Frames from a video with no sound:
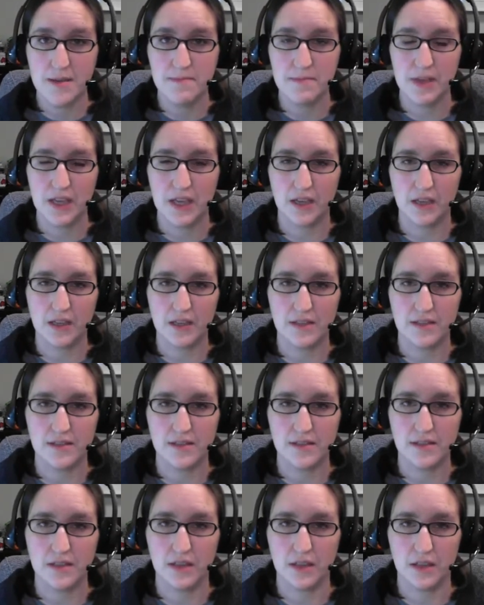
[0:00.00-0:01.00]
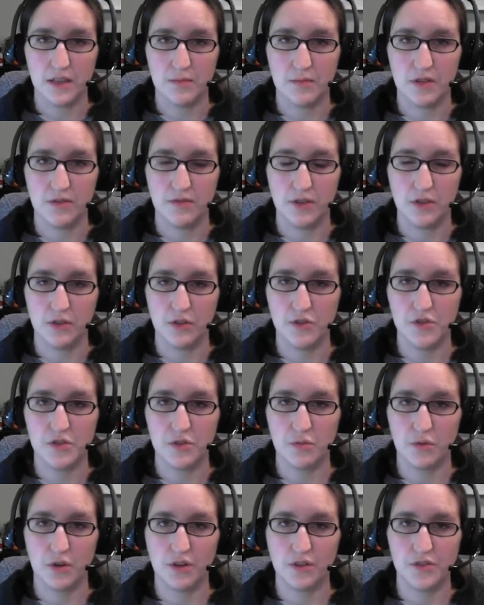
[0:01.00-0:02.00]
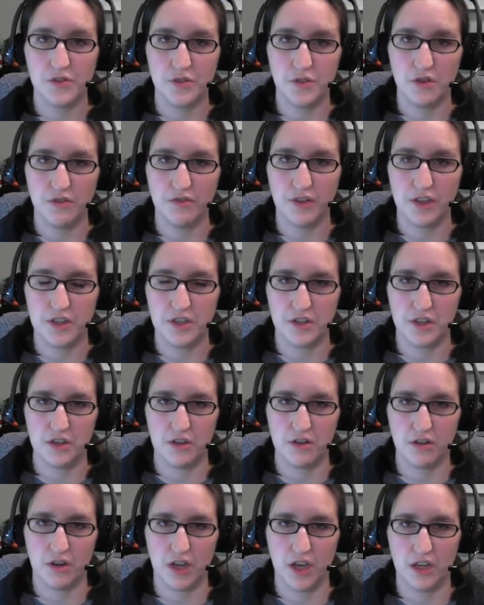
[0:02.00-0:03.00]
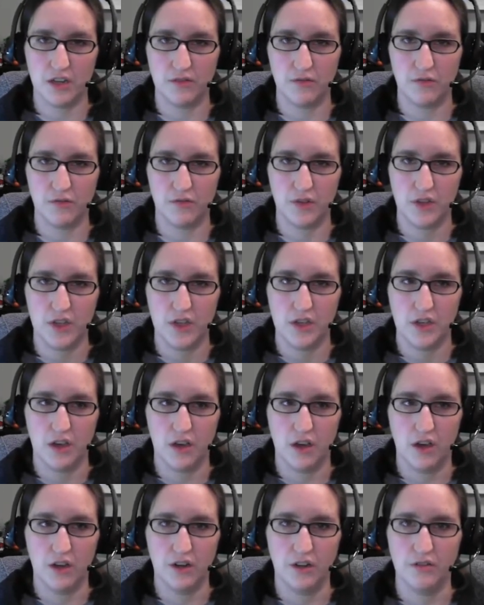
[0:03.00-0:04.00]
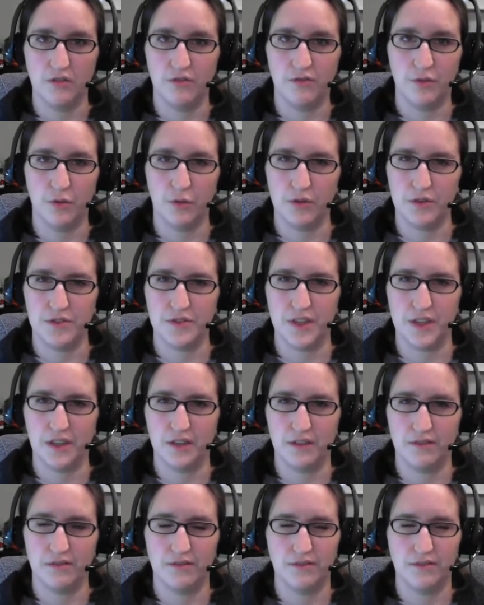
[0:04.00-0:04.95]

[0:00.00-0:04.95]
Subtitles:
because if you use the wrong solfege, then you're kind of unenforcing.